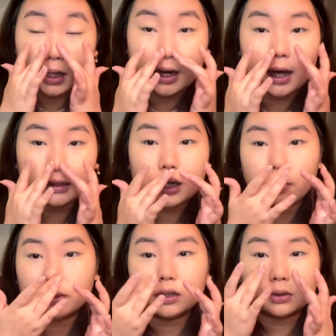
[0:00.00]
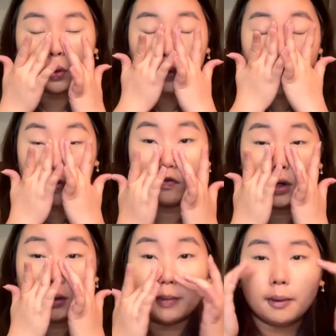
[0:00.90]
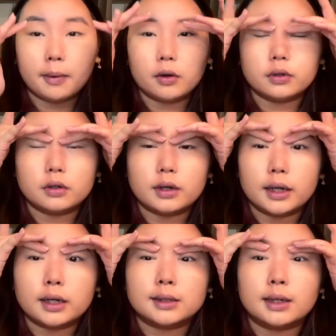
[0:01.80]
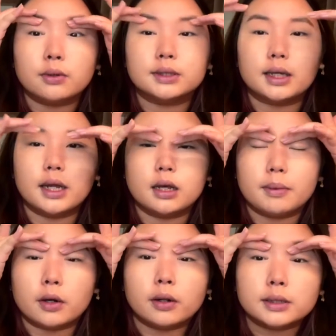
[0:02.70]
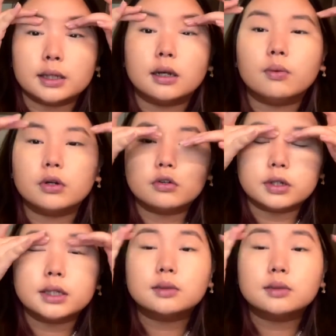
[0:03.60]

Like, last time I would just go over my powder, right, because I was scared that my concealer would crease.